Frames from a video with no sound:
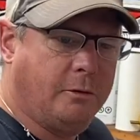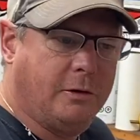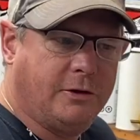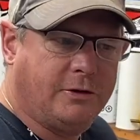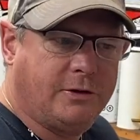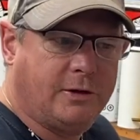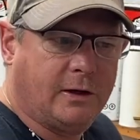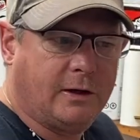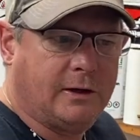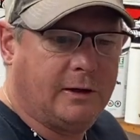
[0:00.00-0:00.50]
with
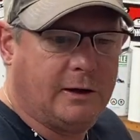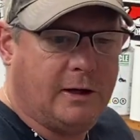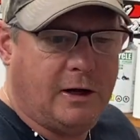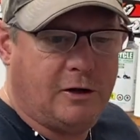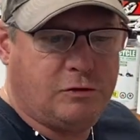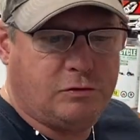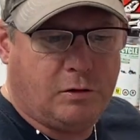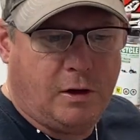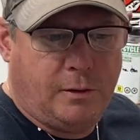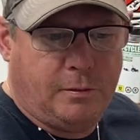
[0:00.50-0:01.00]
sticking
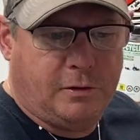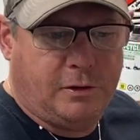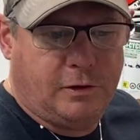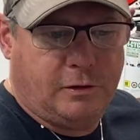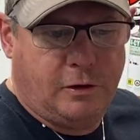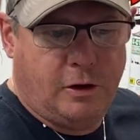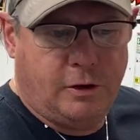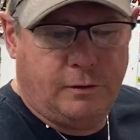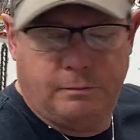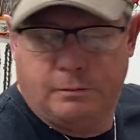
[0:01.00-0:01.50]
edge, rubbering
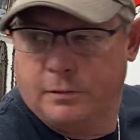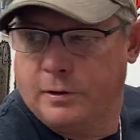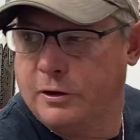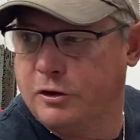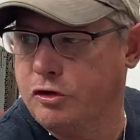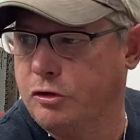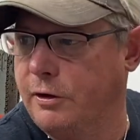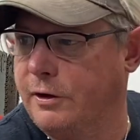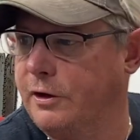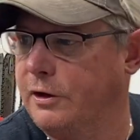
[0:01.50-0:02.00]
around.
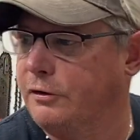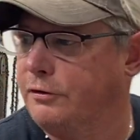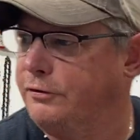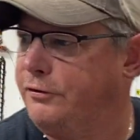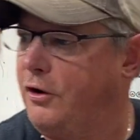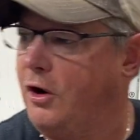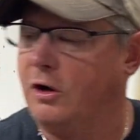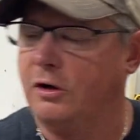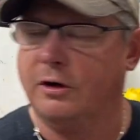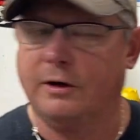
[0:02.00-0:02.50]
Enjoy this
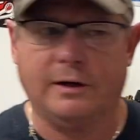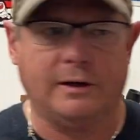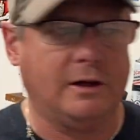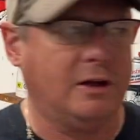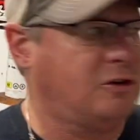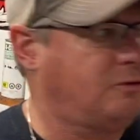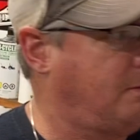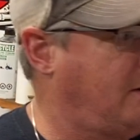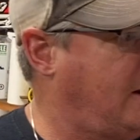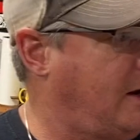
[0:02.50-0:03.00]
fall. Look at
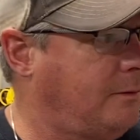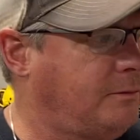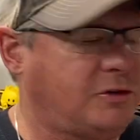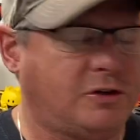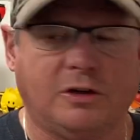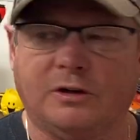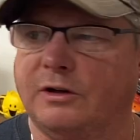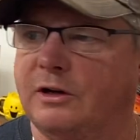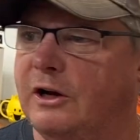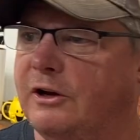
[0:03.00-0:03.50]
this, man. I'm
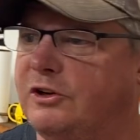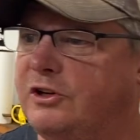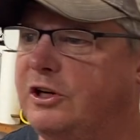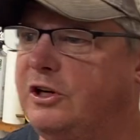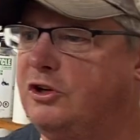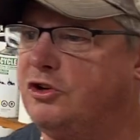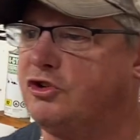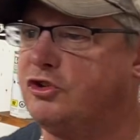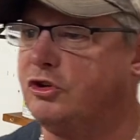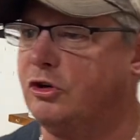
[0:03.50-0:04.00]
stealing a
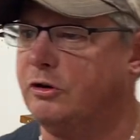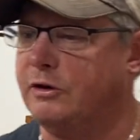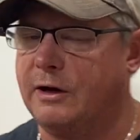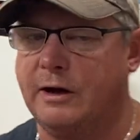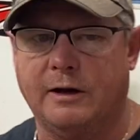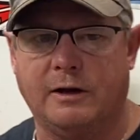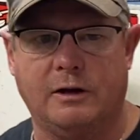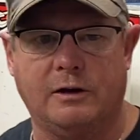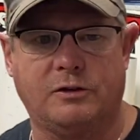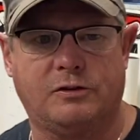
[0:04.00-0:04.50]
t-shirt
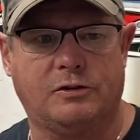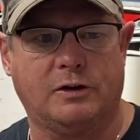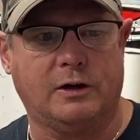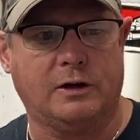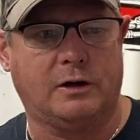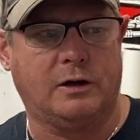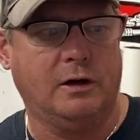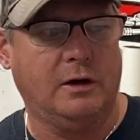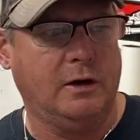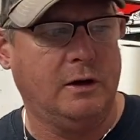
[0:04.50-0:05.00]
and it's
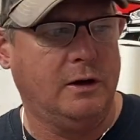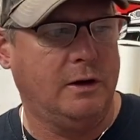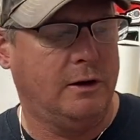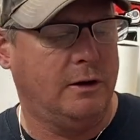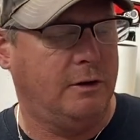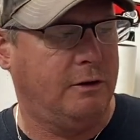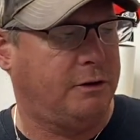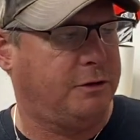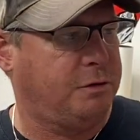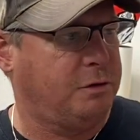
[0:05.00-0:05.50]
like
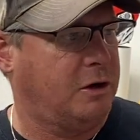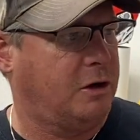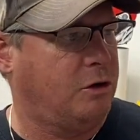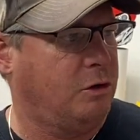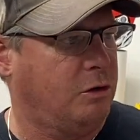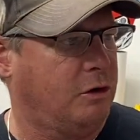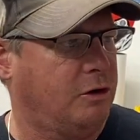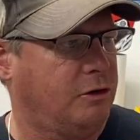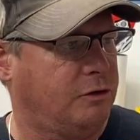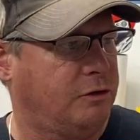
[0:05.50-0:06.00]
three
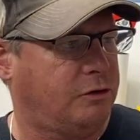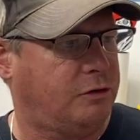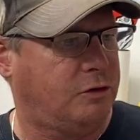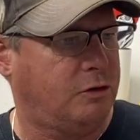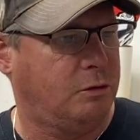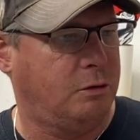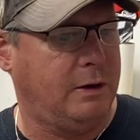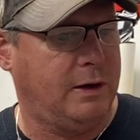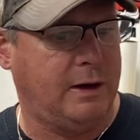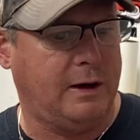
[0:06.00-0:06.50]
quarters of
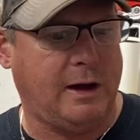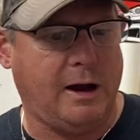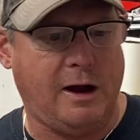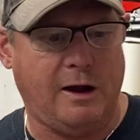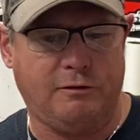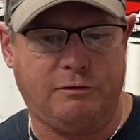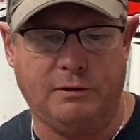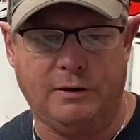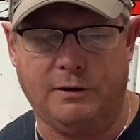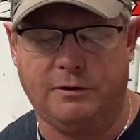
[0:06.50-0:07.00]
the way,
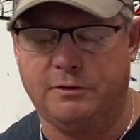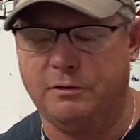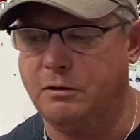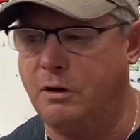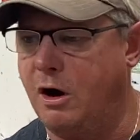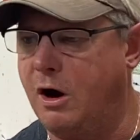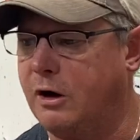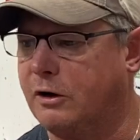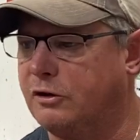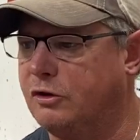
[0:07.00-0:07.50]
halfway through
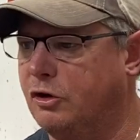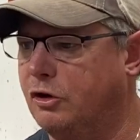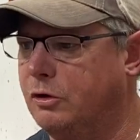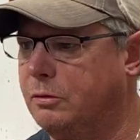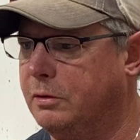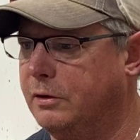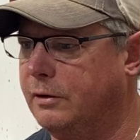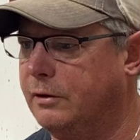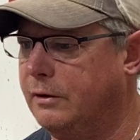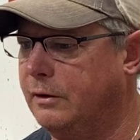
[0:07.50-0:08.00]

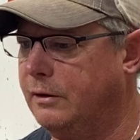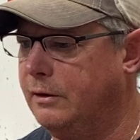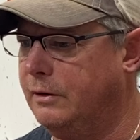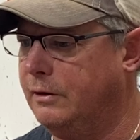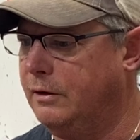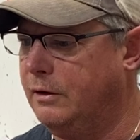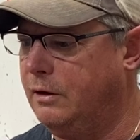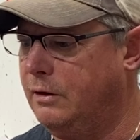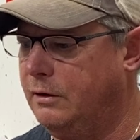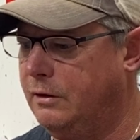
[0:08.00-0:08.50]
October.
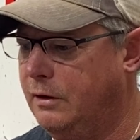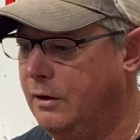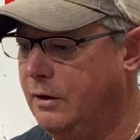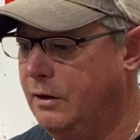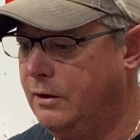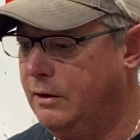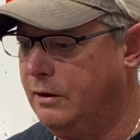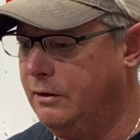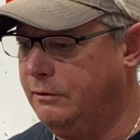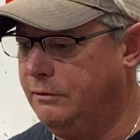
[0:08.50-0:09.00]

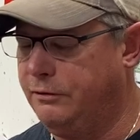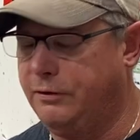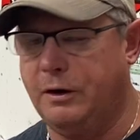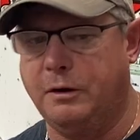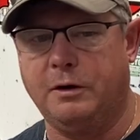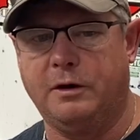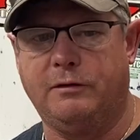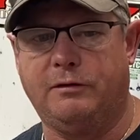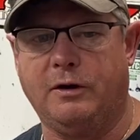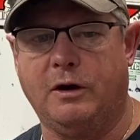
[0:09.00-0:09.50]

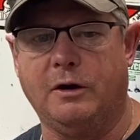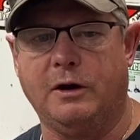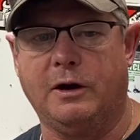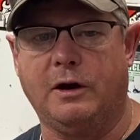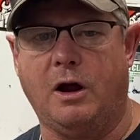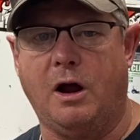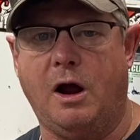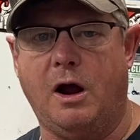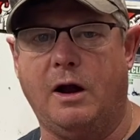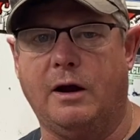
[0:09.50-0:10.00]
Very, very
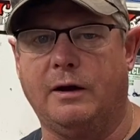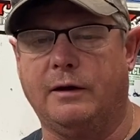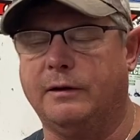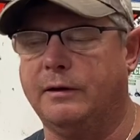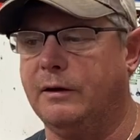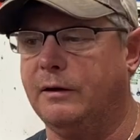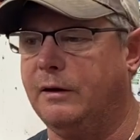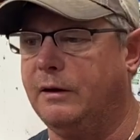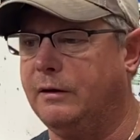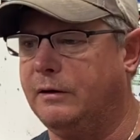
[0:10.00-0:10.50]
odd.
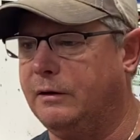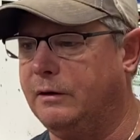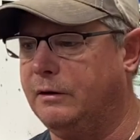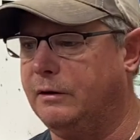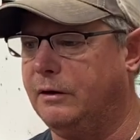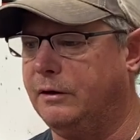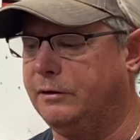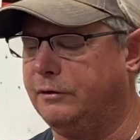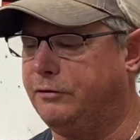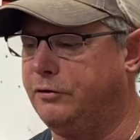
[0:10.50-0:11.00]
And
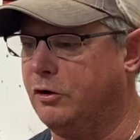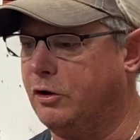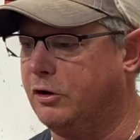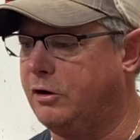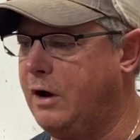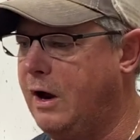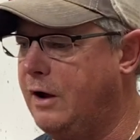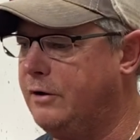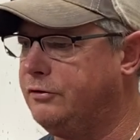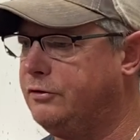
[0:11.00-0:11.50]
on the
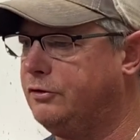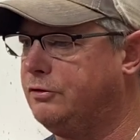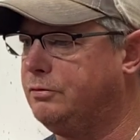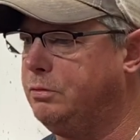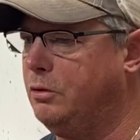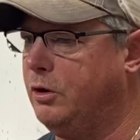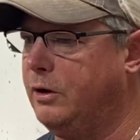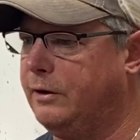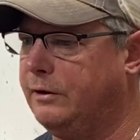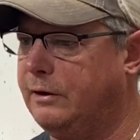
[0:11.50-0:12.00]
forecast this
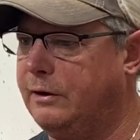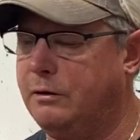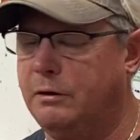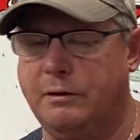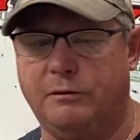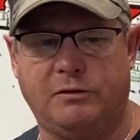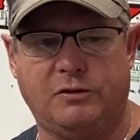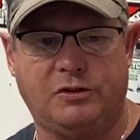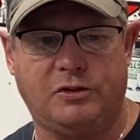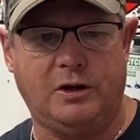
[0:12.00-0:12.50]
morning, they don't
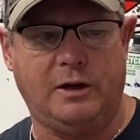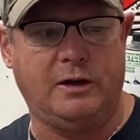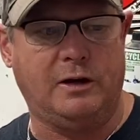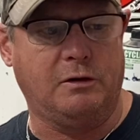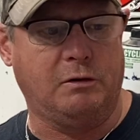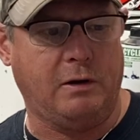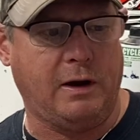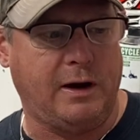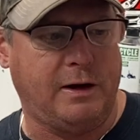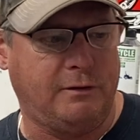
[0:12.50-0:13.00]
even see any
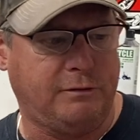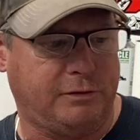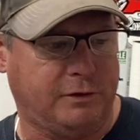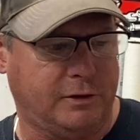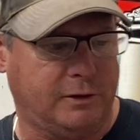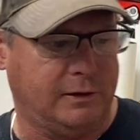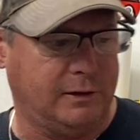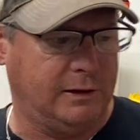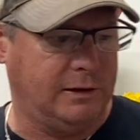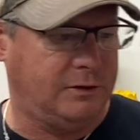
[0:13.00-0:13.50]
rain for
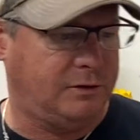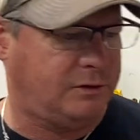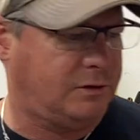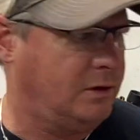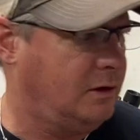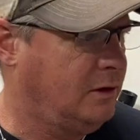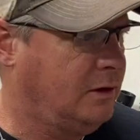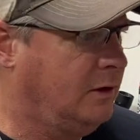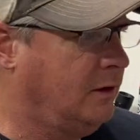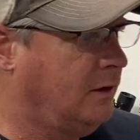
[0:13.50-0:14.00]
at least
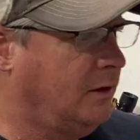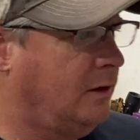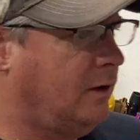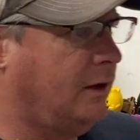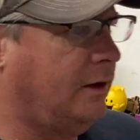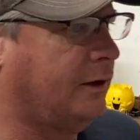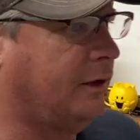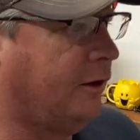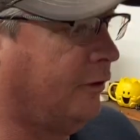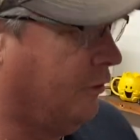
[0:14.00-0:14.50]

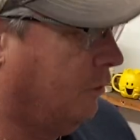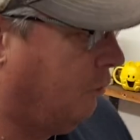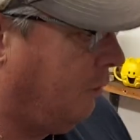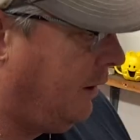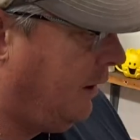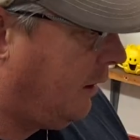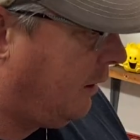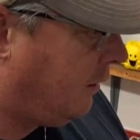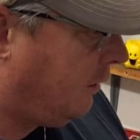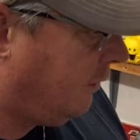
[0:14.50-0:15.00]
another
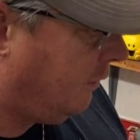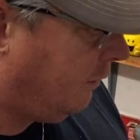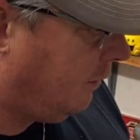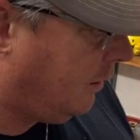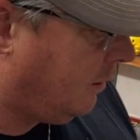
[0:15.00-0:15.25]
week, you